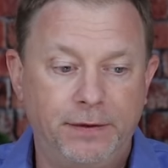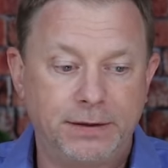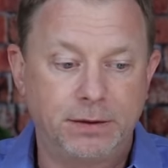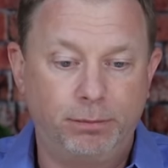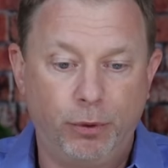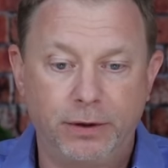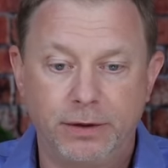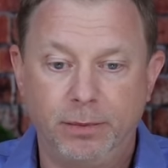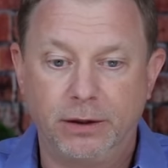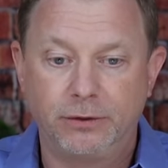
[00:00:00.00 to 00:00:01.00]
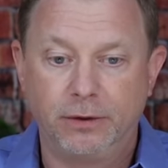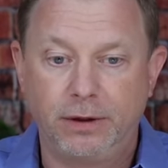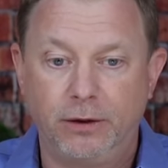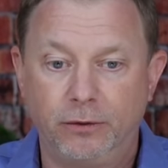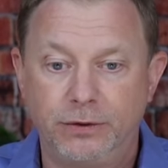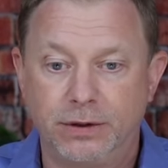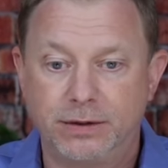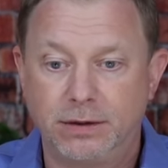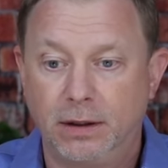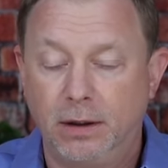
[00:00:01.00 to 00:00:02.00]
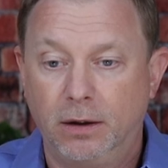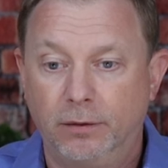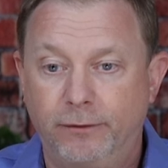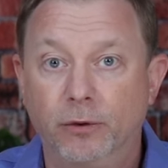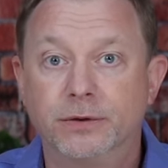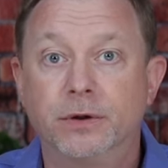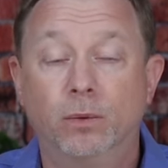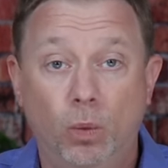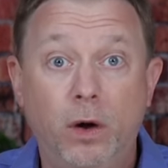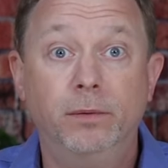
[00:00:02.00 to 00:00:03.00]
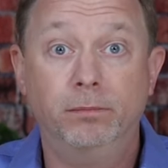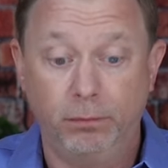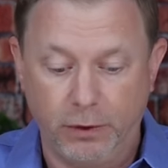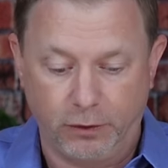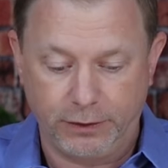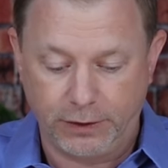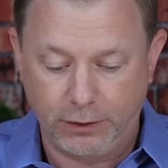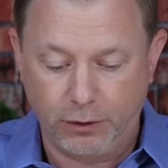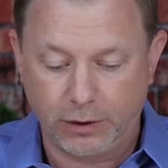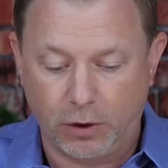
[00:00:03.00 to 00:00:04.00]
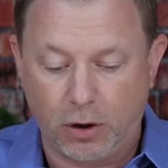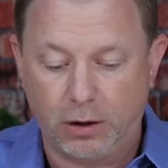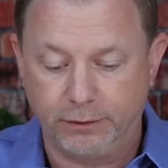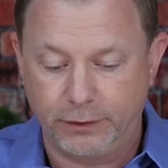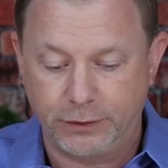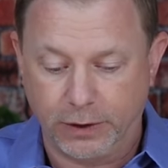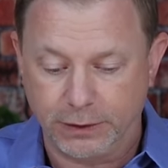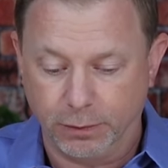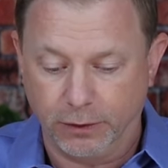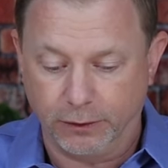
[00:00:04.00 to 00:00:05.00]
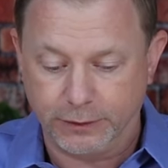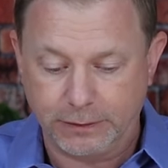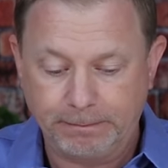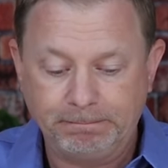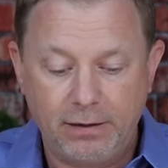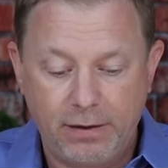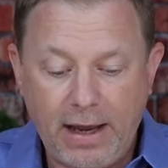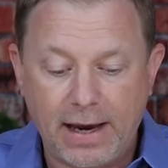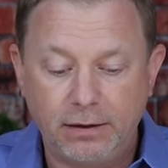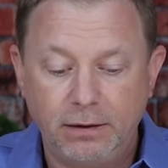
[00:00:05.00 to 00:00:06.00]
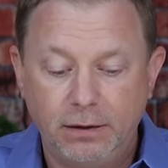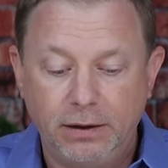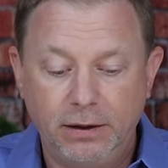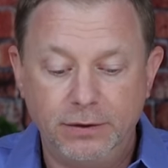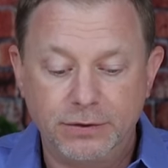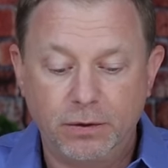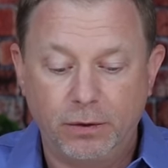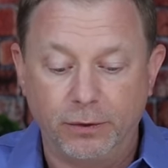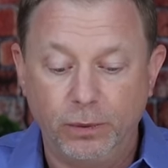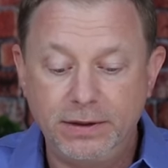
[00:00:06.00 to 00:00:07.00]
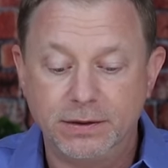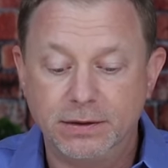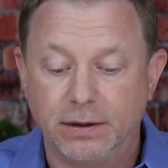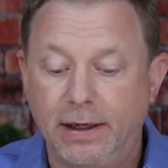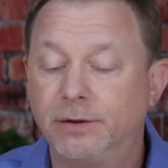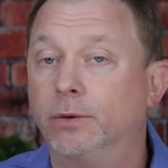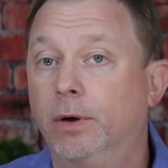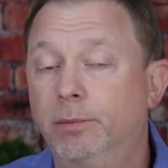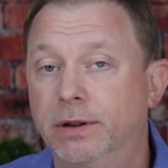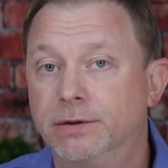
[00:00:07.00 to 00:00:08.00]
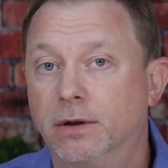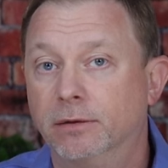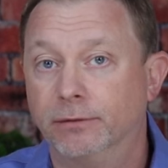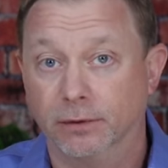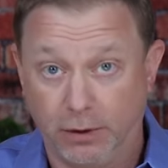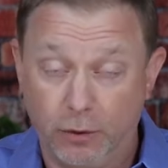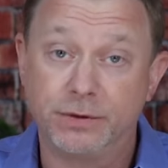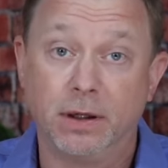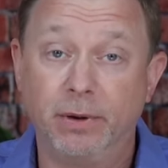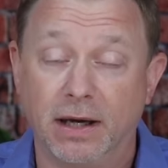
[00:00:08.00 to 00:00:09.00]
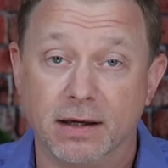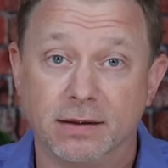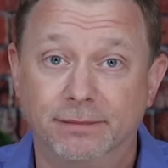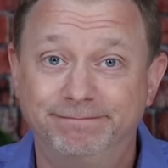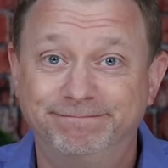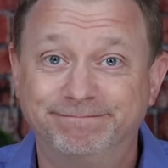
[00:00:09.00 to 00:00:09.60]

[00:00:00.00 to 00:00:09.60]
And that's important to make sure that you don't just focus on one mineral. You look at all of the trace minerals. And that is the reasons and natural remedies for low stomach acid.